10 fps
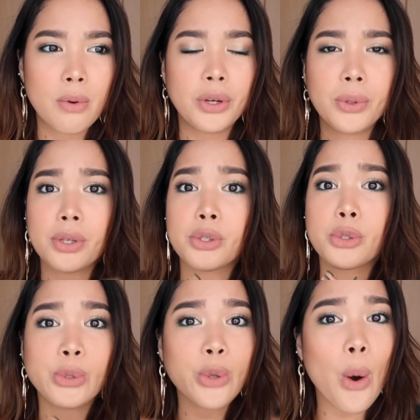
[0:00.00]
reduces
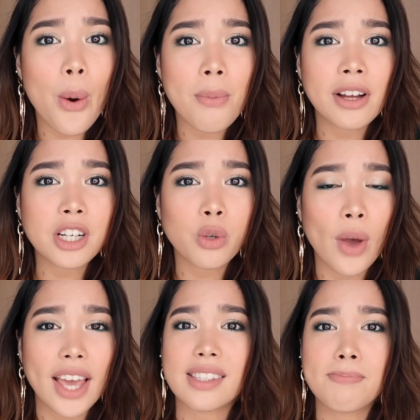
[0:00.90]
so much
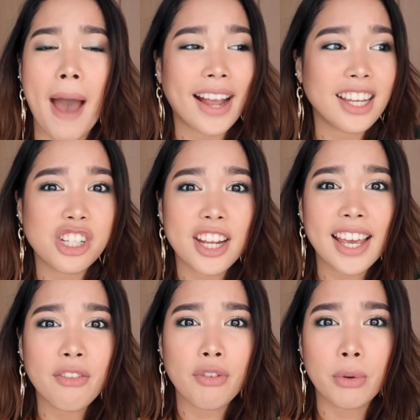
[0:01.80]
waste.
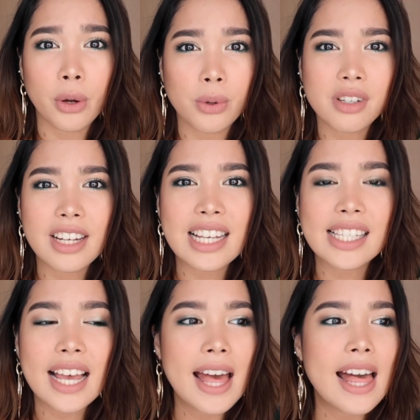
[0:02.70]
Packaging from
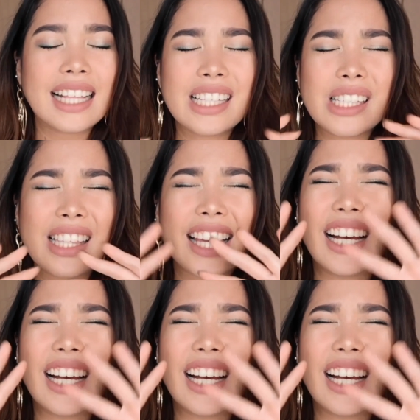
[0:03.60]
groceries and like